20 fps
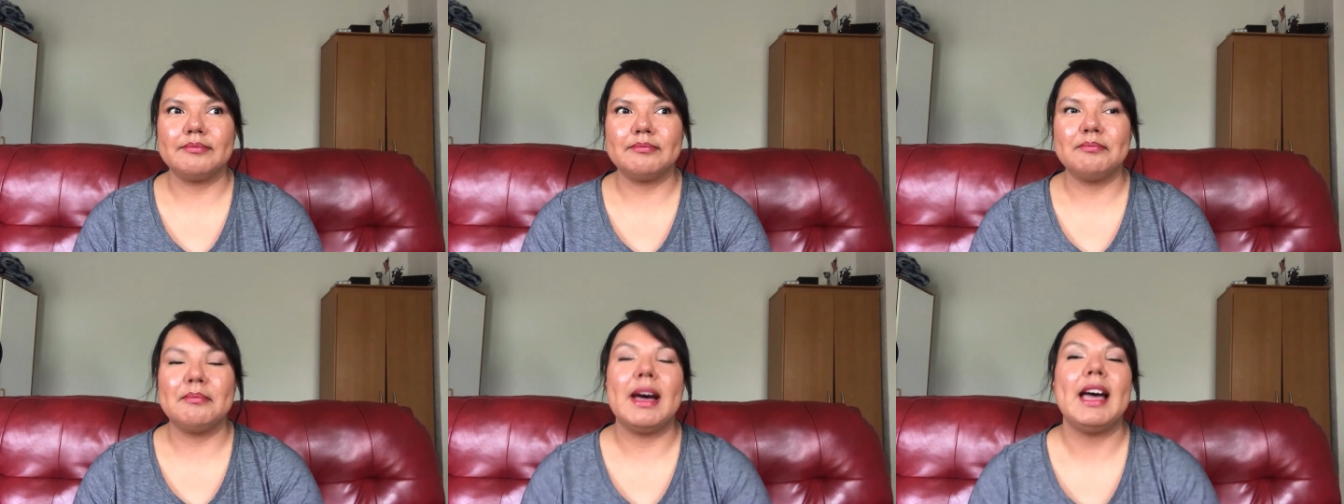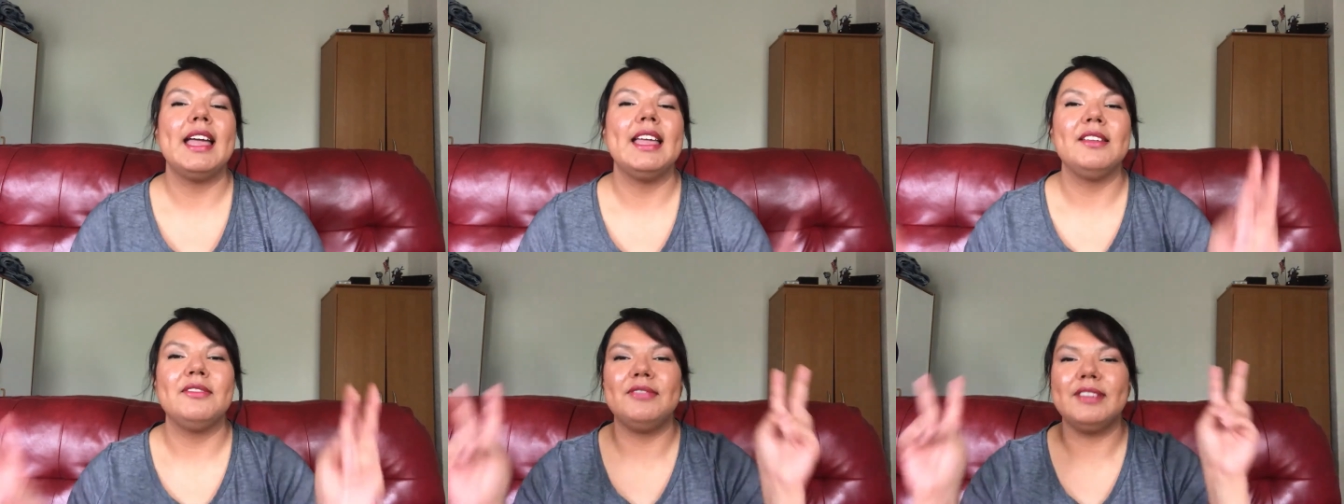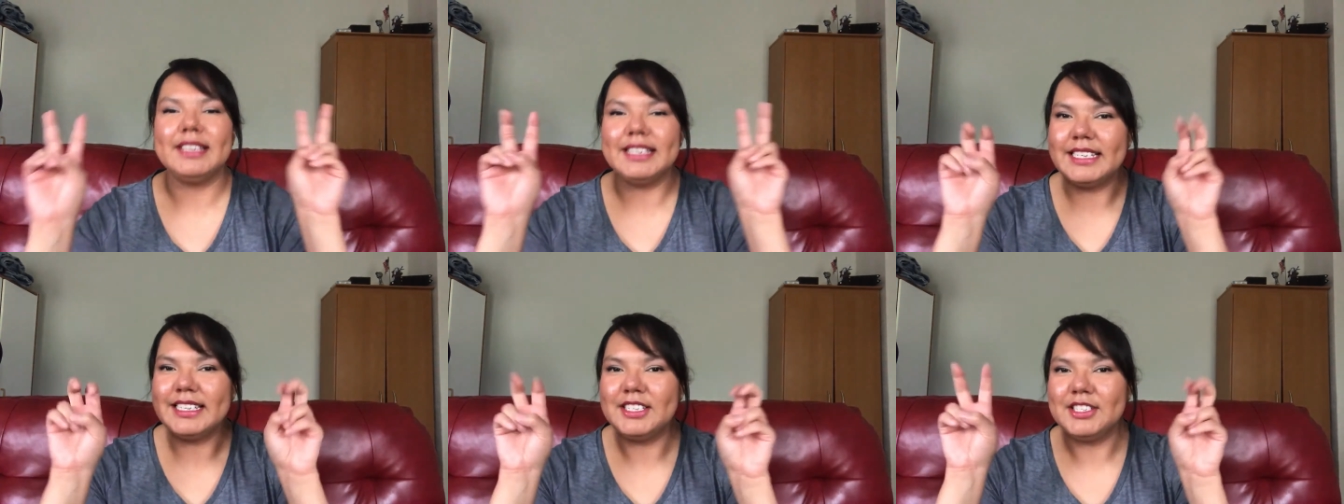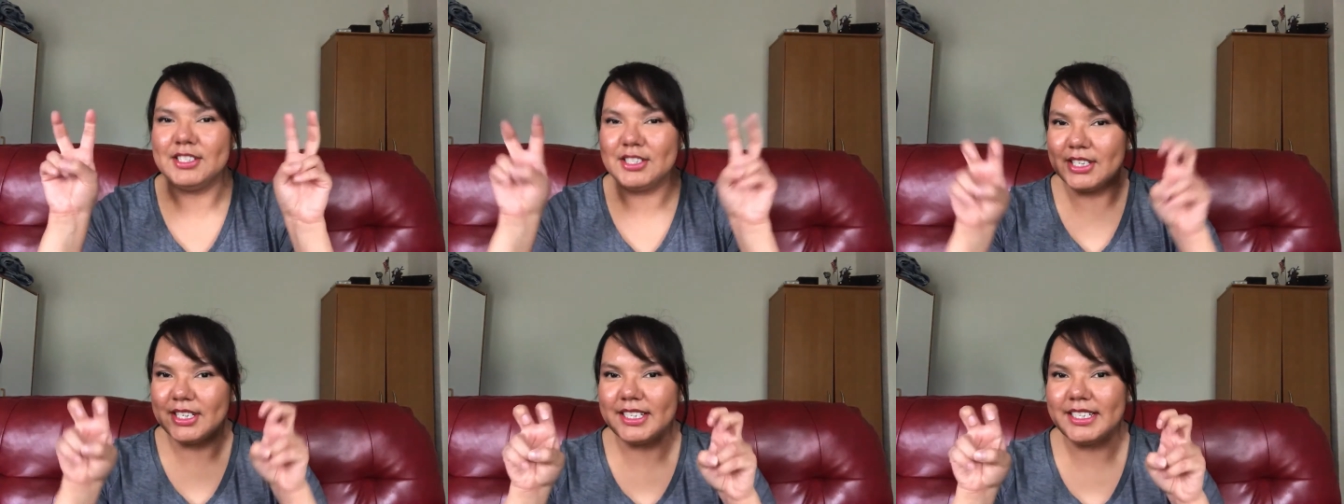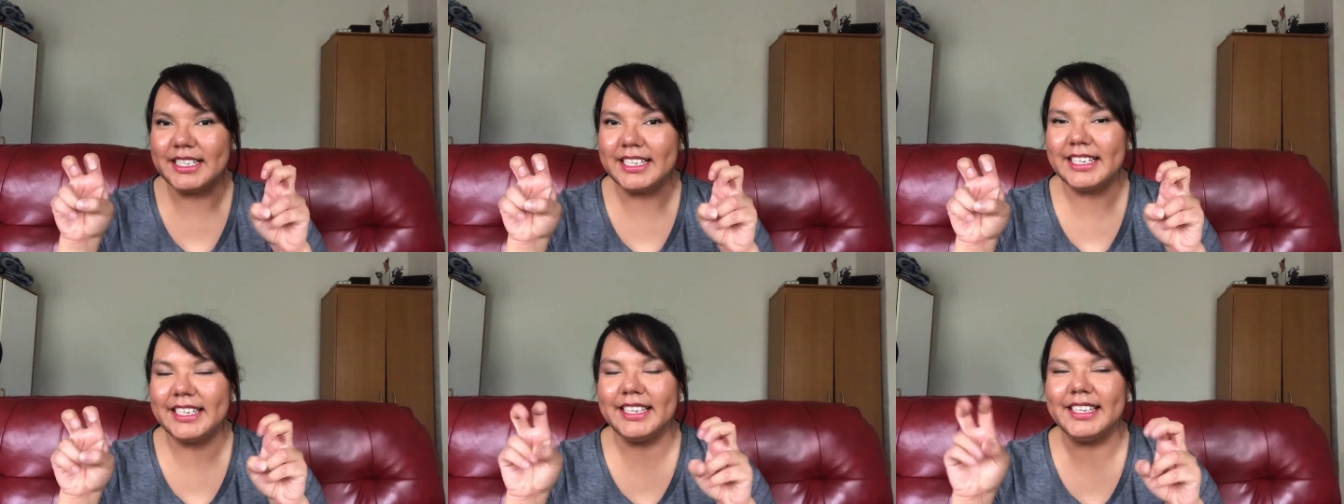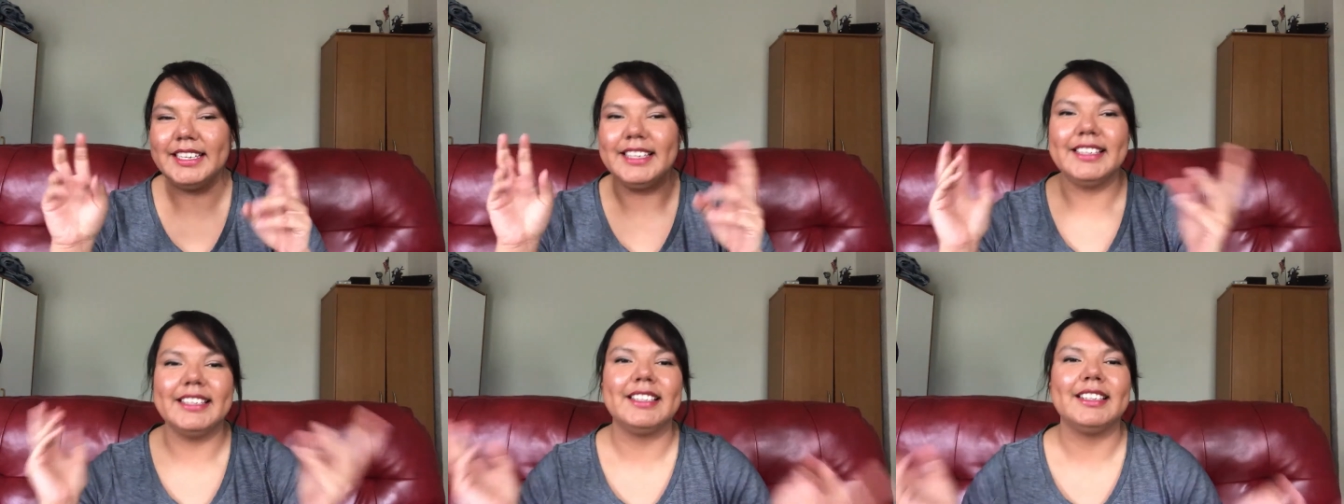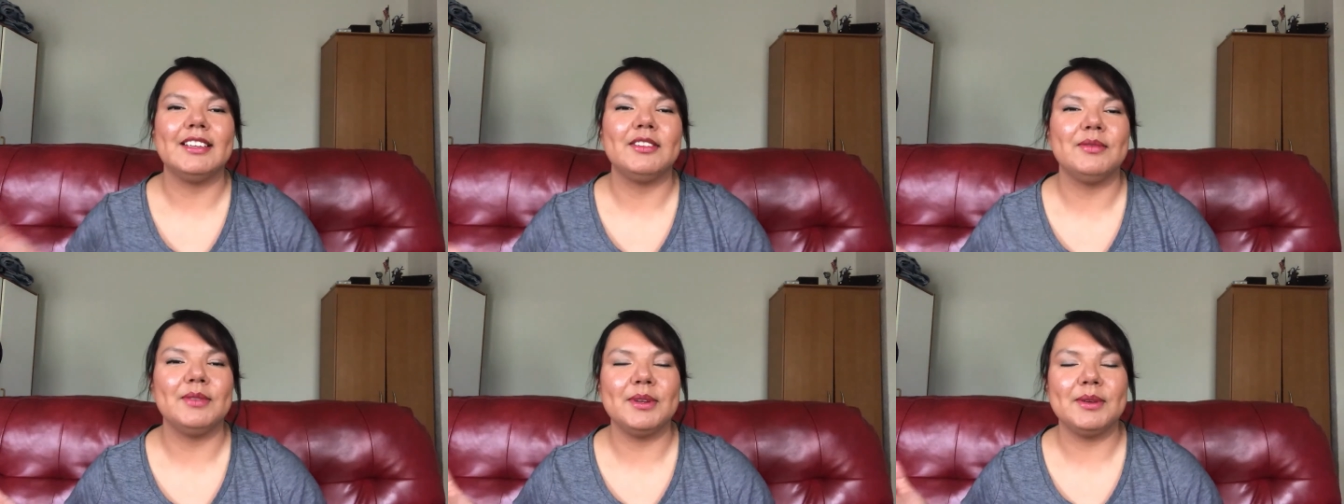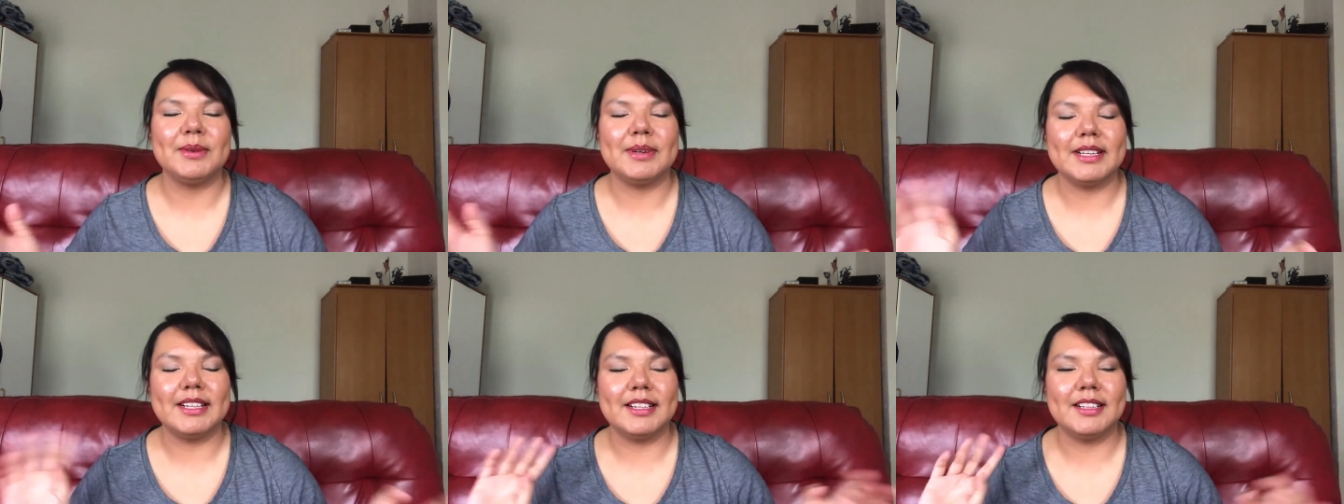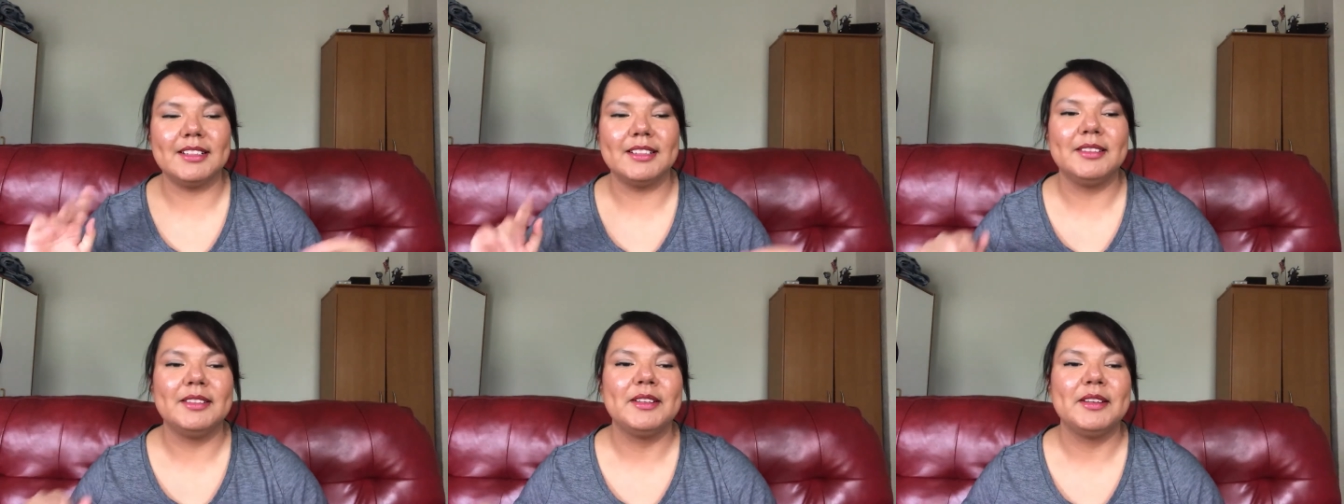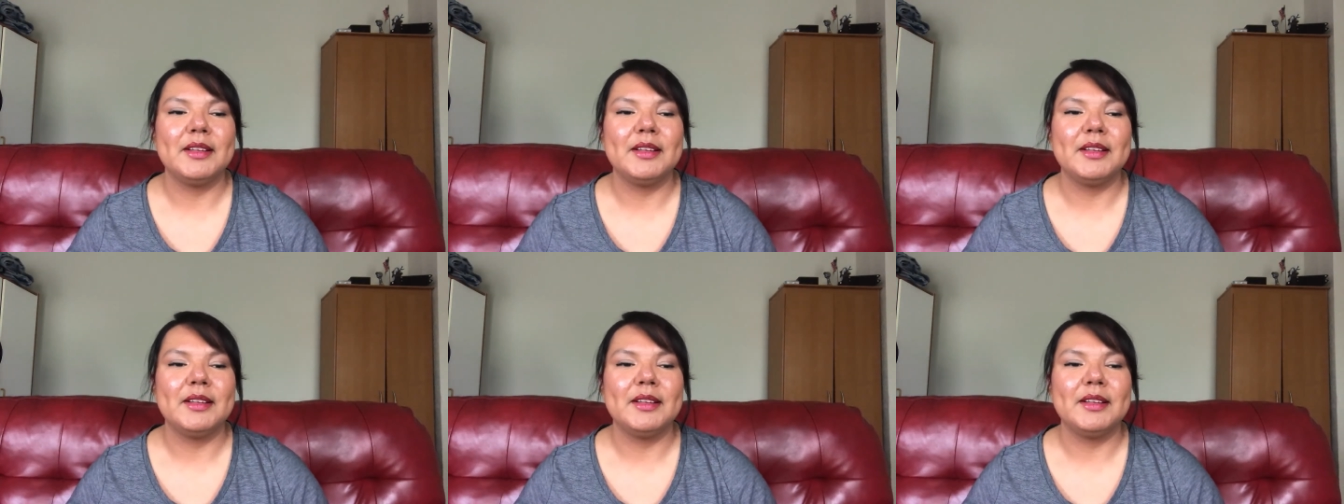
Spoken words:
my fitness journey, if you will,